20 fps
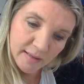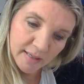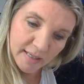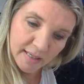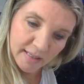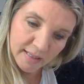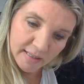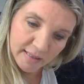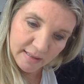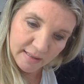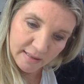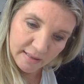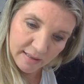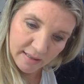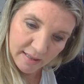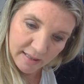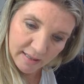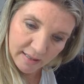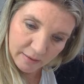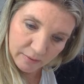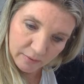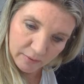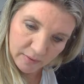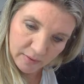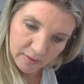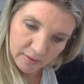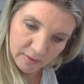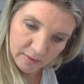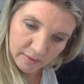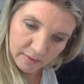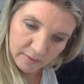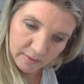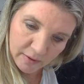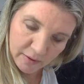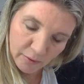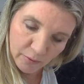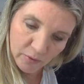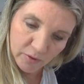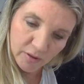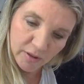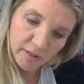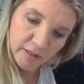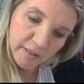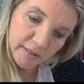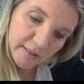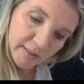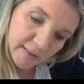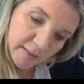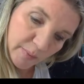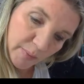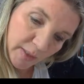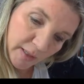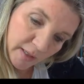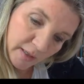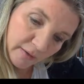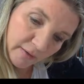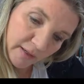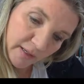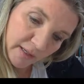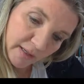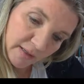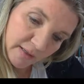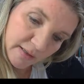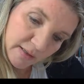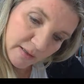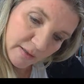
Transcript: and the clouds. I don't want her disappearing into the